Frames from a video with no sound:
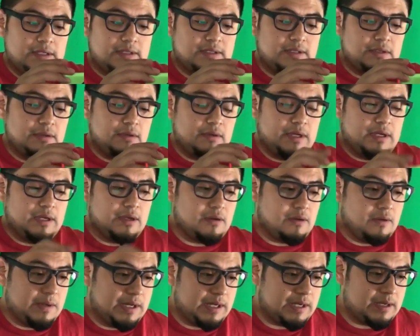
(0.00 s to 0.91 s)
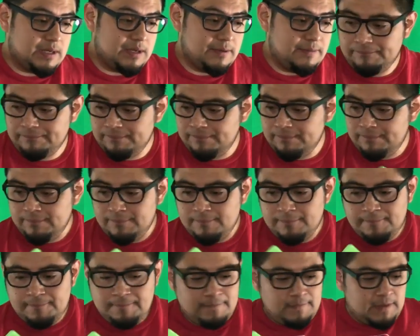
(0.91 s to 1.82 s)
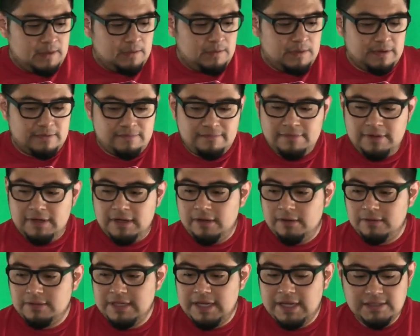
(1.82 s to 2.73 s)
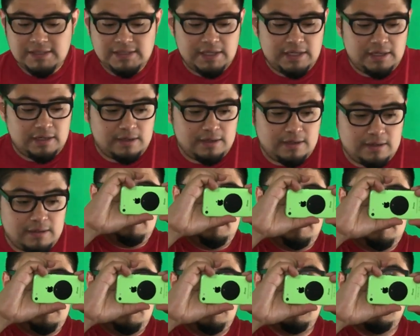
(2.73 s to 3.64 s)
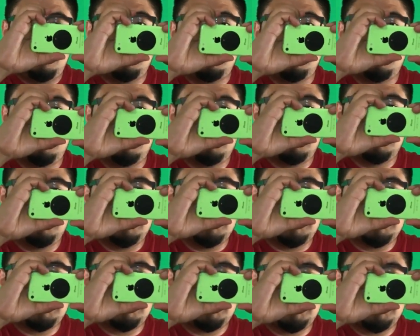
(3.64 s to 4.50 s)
do a quick video test here. This